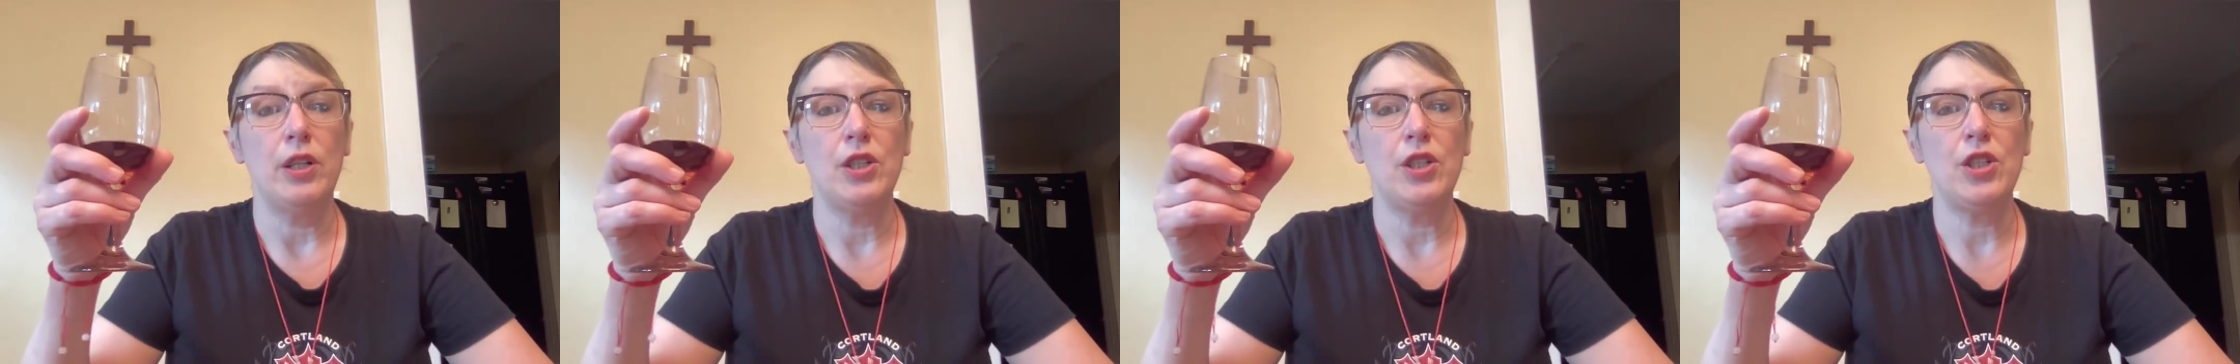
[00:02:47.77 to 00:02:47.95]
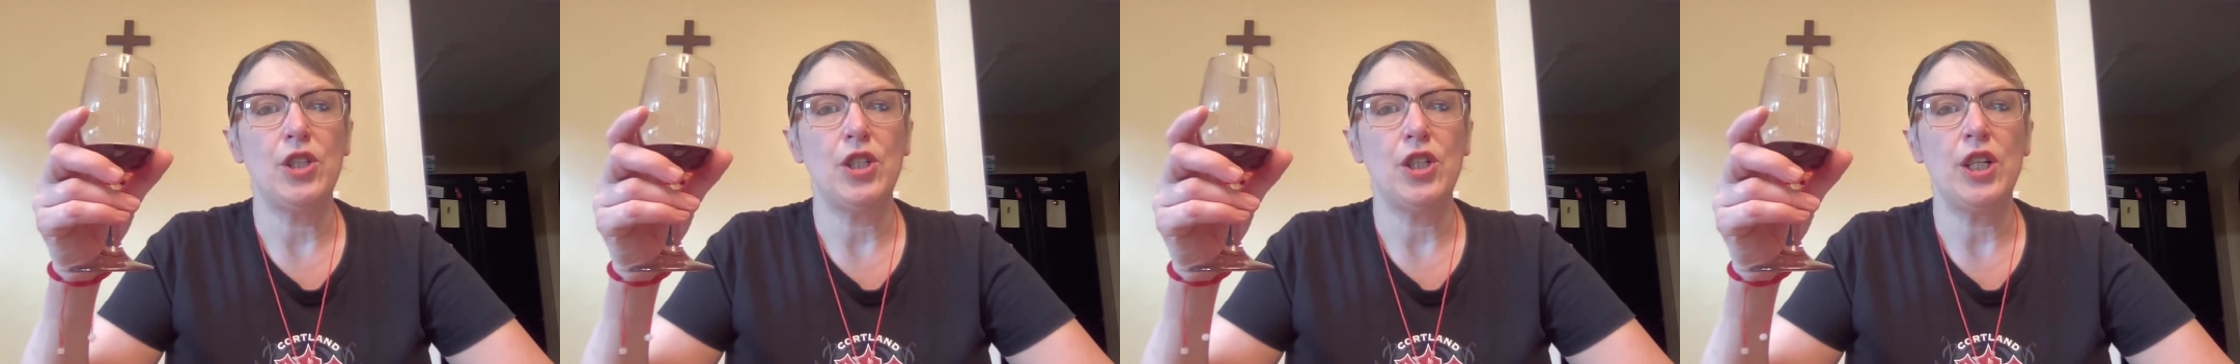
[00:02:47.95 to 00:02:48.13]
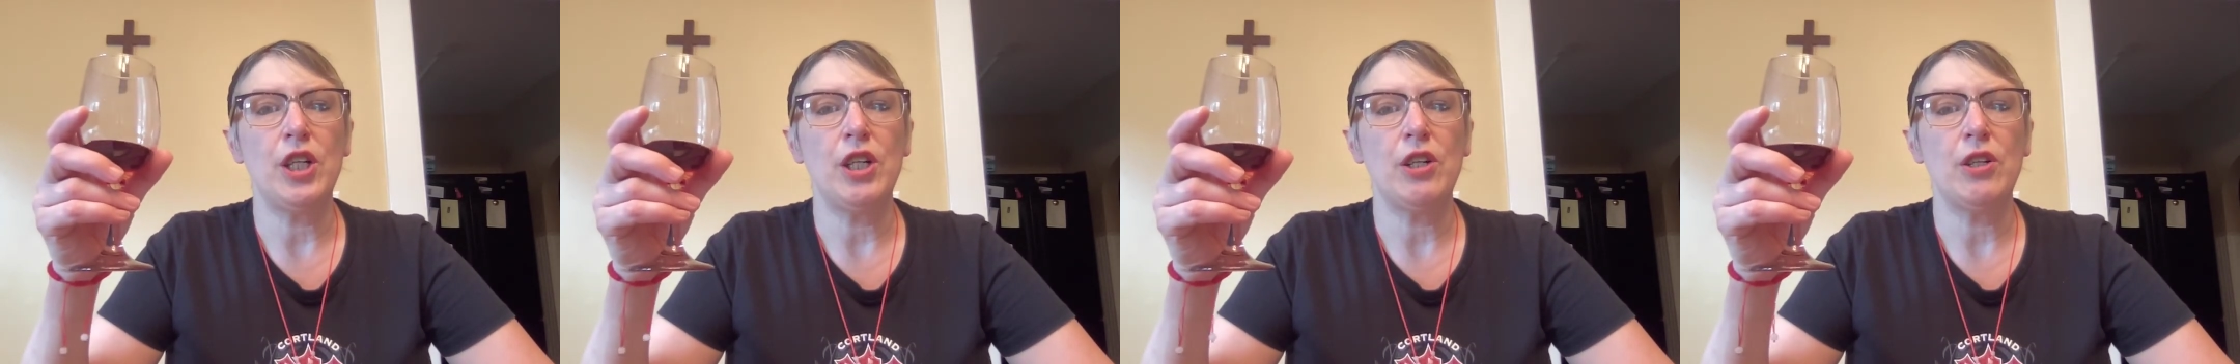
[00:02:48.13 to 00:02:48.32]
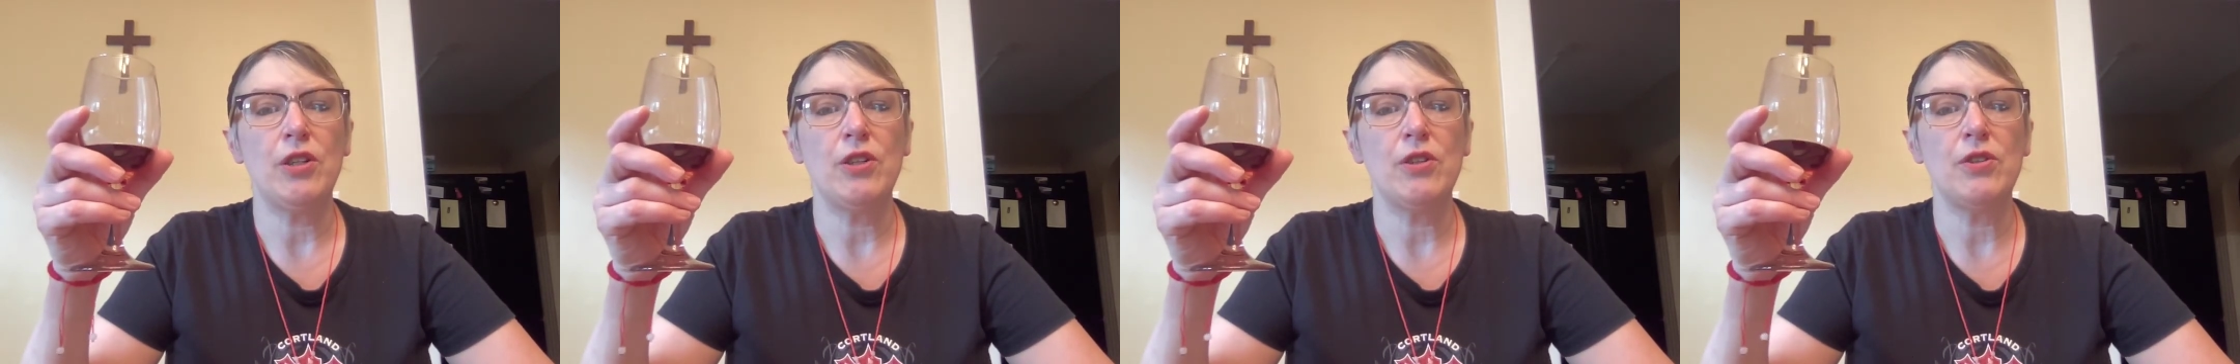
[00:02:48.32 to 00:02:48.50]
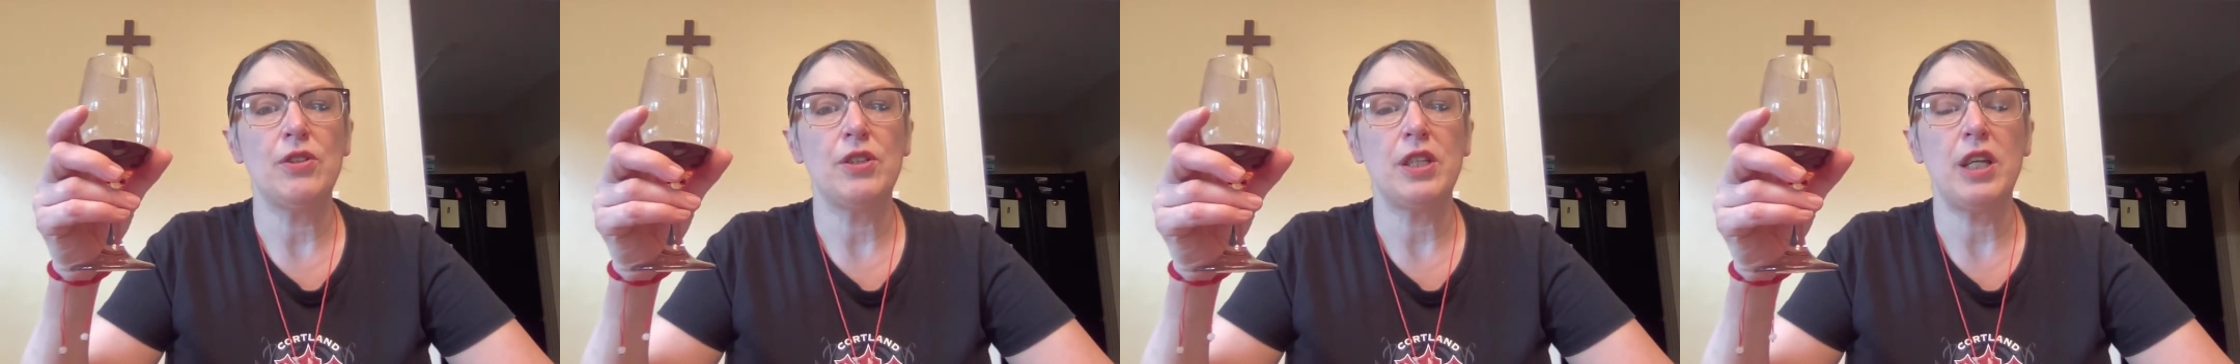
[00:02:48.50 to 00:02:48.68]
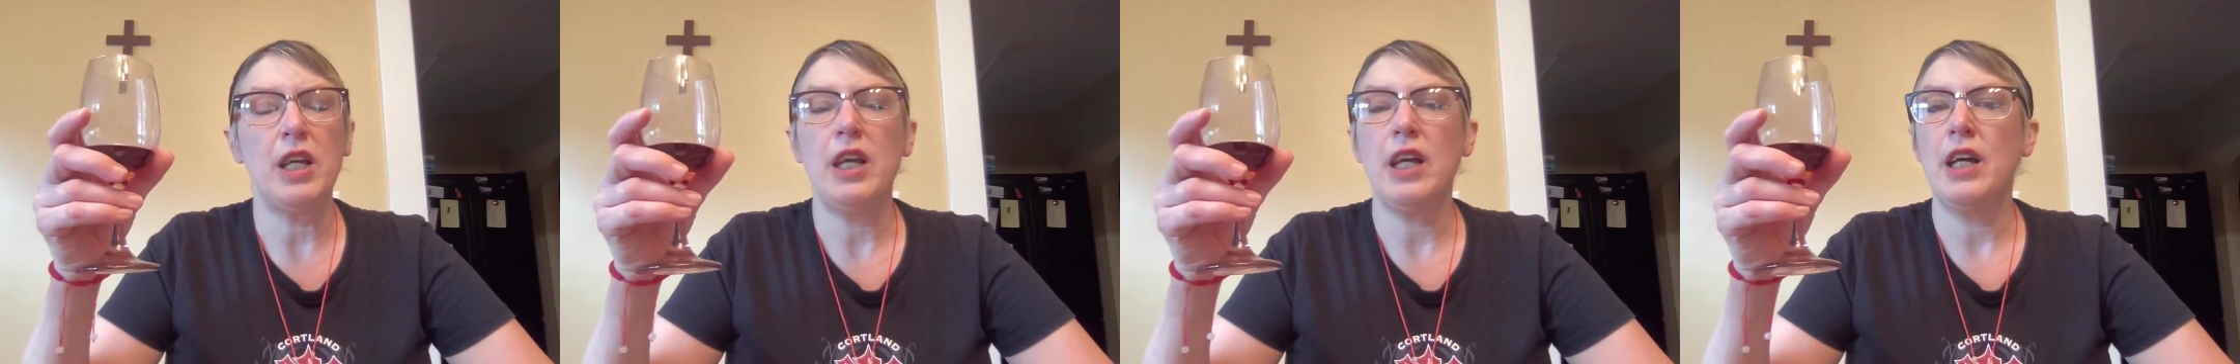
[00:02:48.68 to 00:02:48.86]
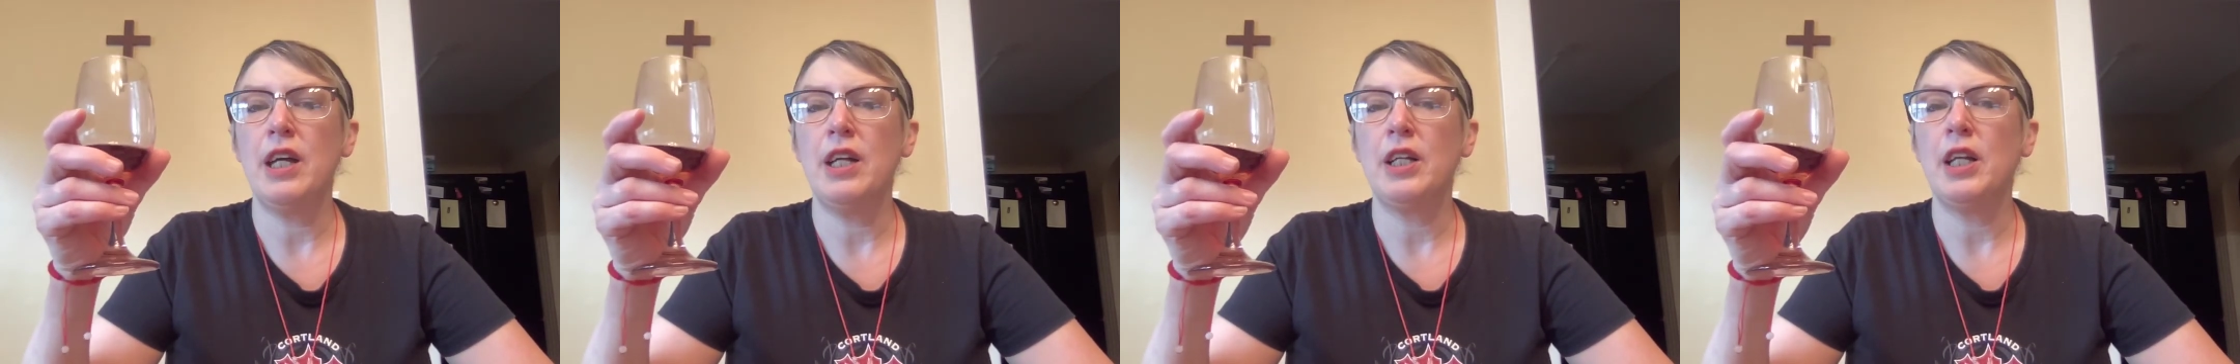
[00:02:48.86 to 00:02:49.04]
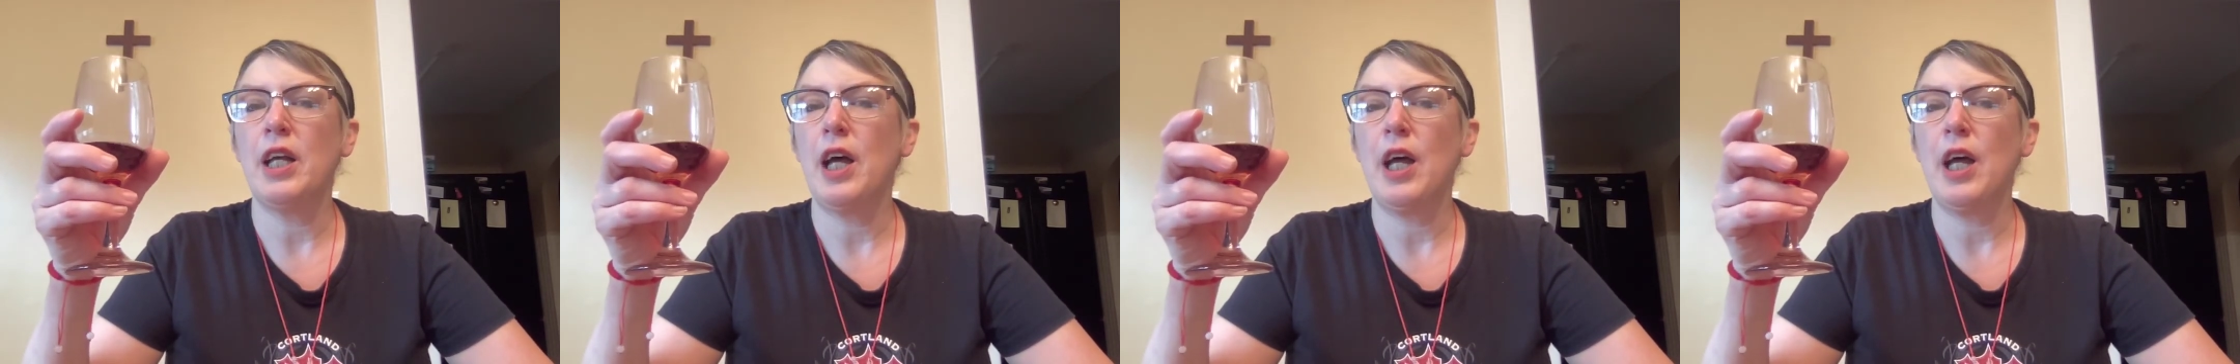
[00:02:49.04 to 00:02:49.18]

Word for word: Cheers, and